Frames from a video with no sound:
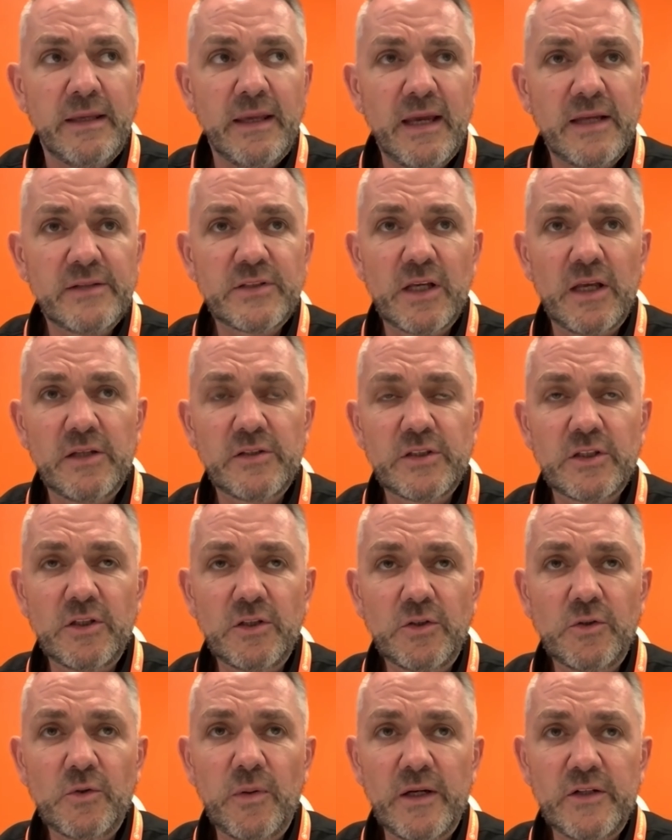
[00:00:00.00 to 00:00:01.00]
Yeah, it's a
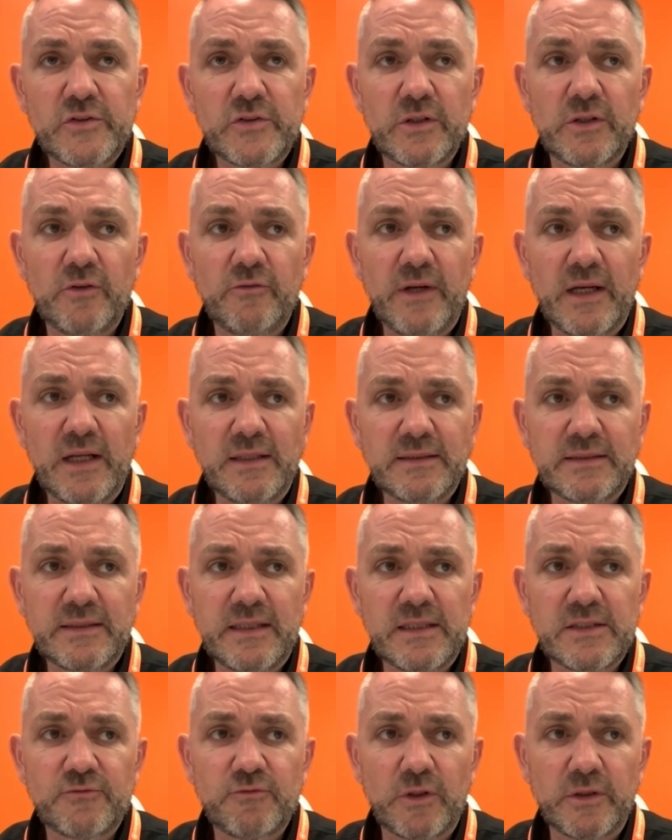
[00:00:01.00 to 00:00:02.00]
good question. The reality
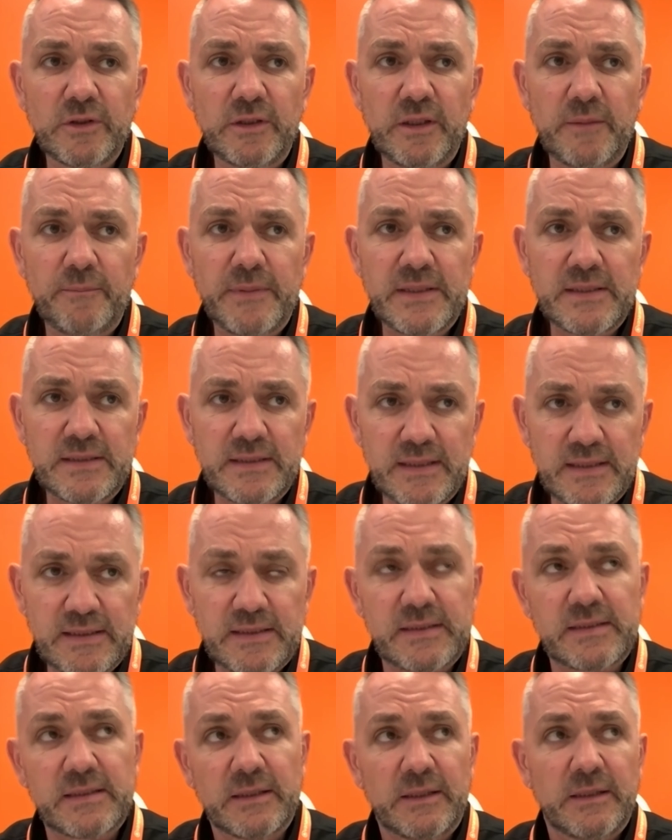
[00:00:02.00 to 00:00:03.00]
is running a
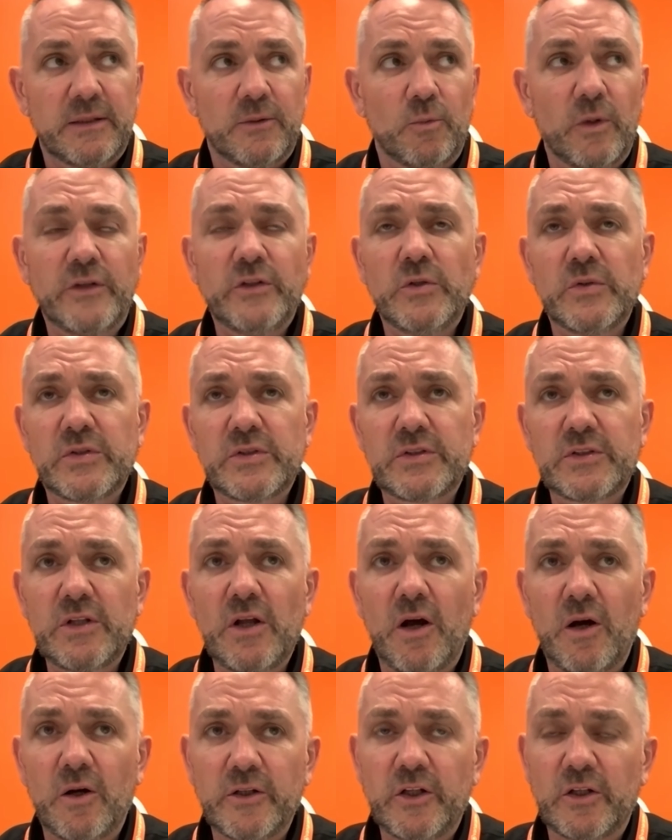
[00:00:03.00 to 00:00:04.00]
business, when you
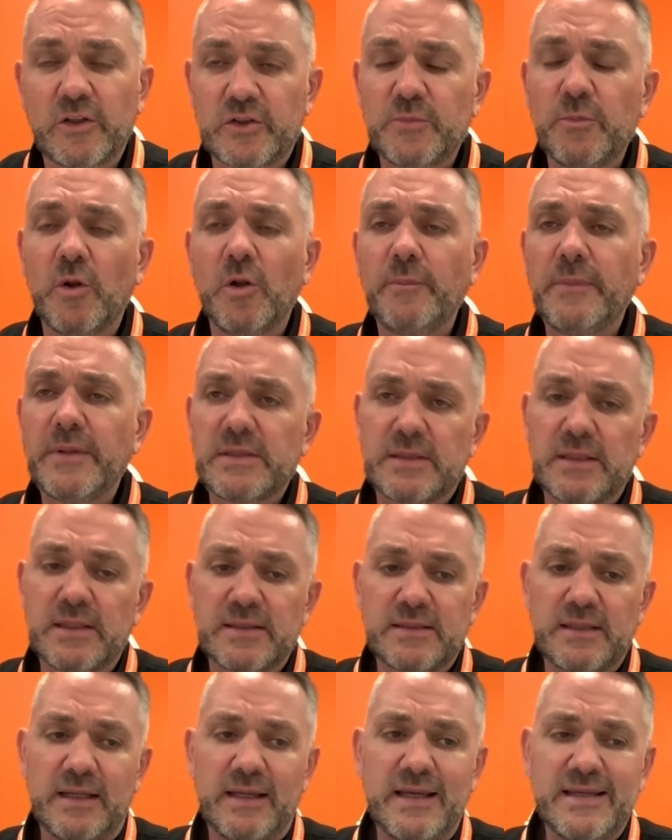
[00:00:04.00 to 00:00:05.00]
start, a small
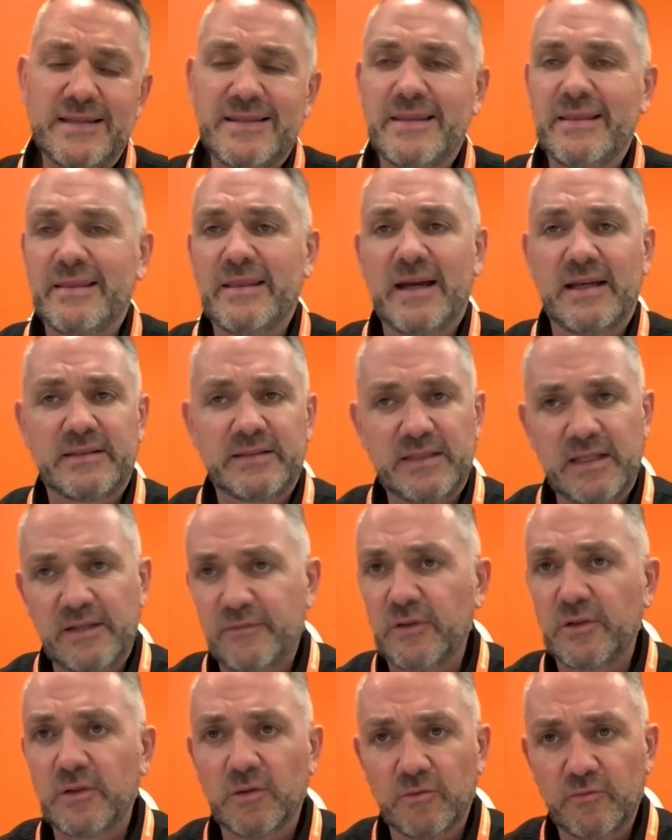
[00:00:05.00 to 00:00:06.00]
business isn't that
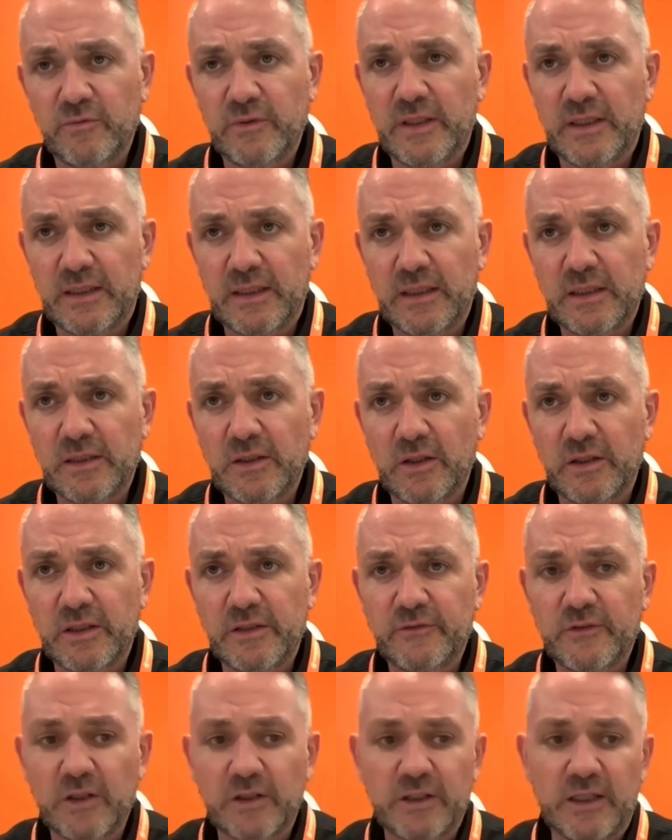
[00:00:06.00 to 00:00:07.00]
difficult really.
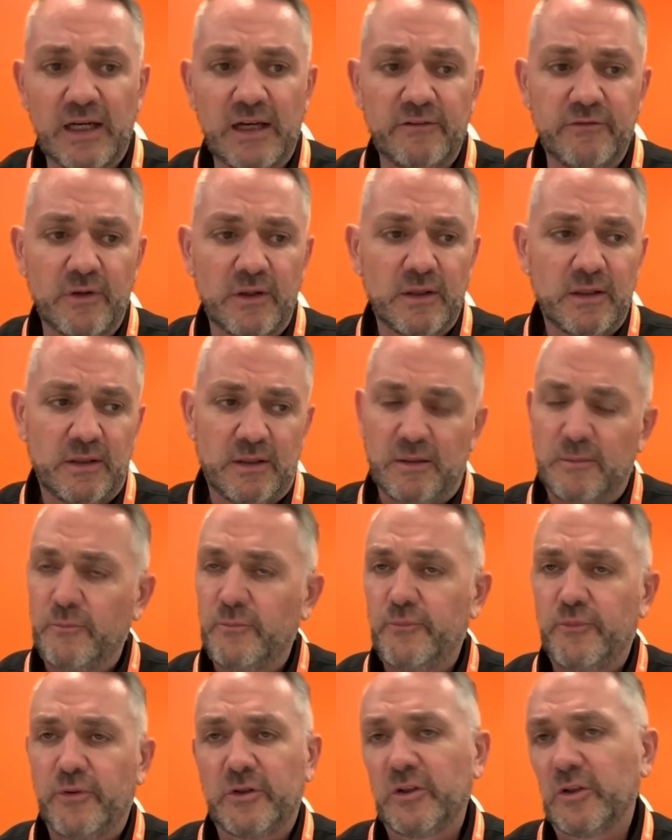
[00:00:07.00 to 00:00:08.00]
You've got to have
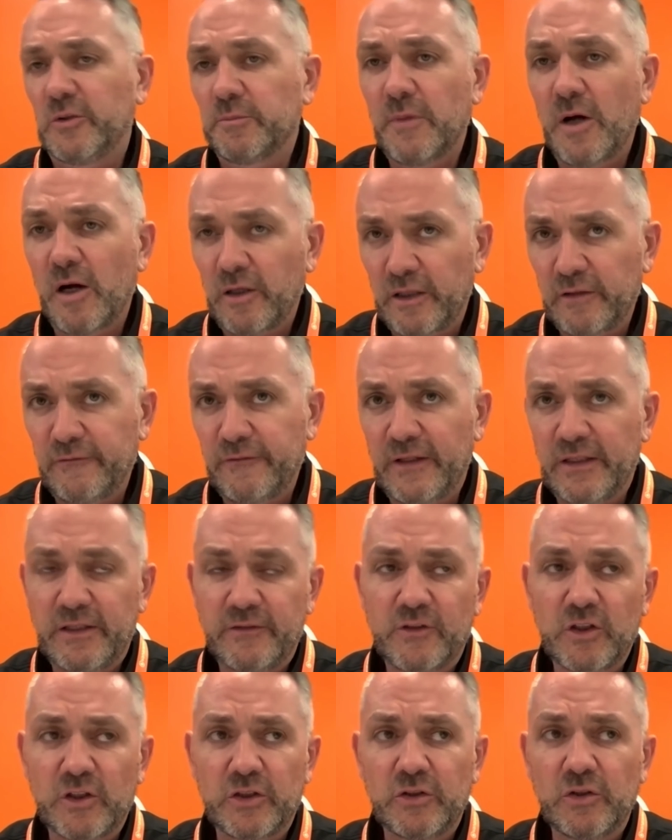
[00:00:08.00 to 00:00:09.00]
product market fit. You've
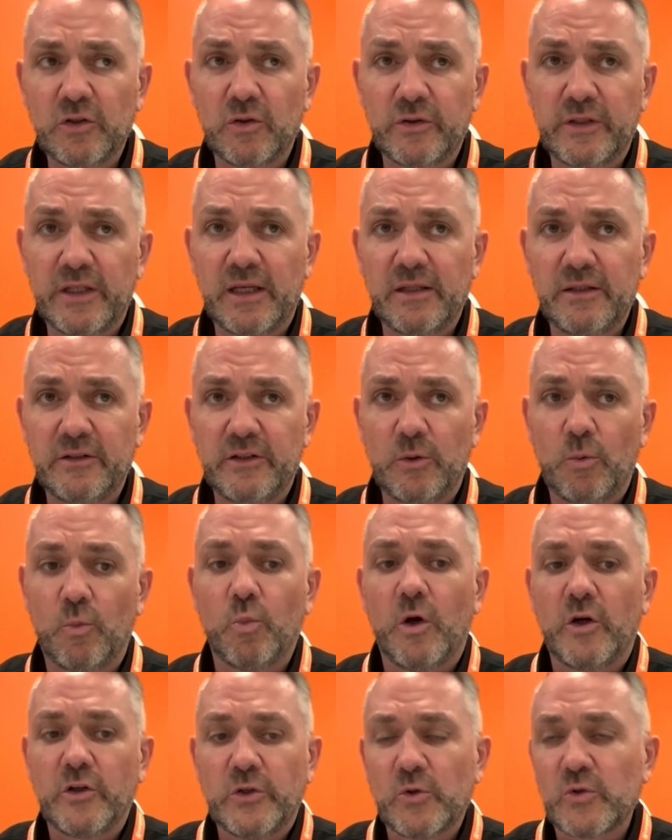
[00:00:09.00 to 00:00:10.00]
got to know that
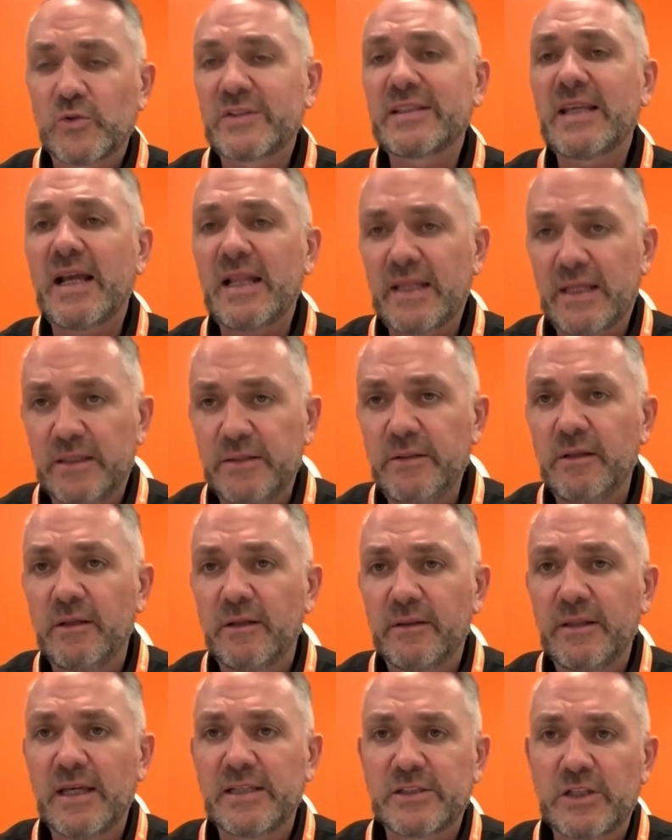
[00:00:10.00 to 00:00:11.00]
what you're selling,
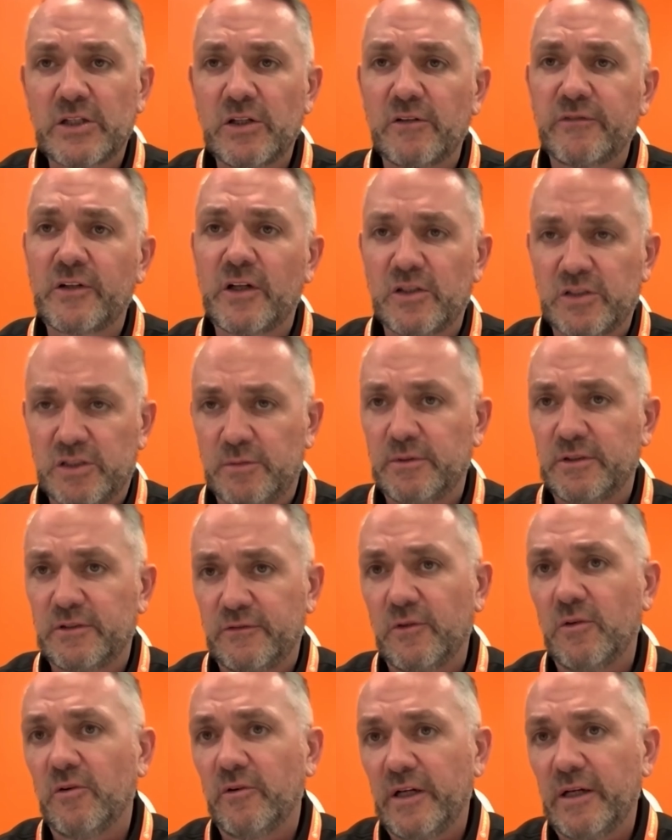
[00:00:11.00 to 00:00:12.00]
there's enough customers
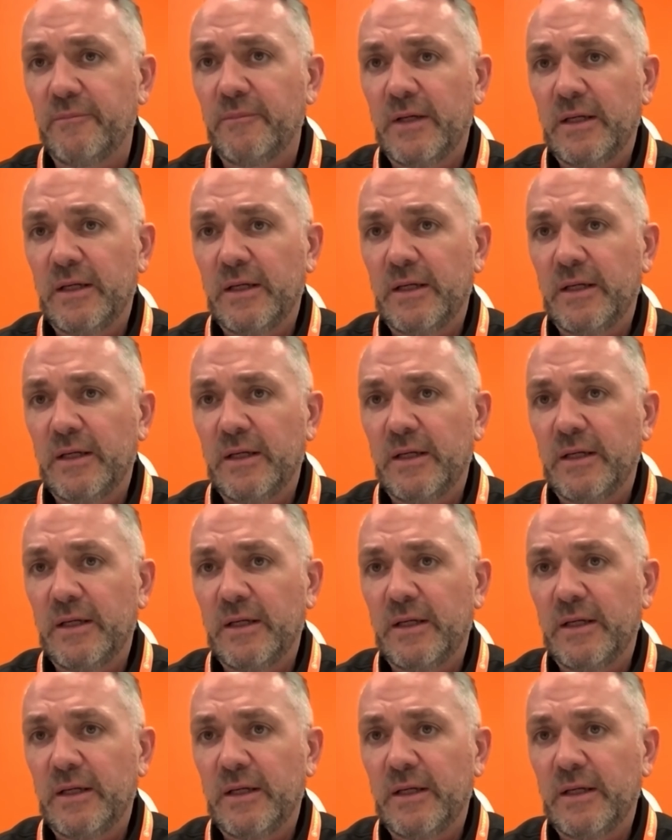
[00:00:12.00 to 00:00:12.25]
for it.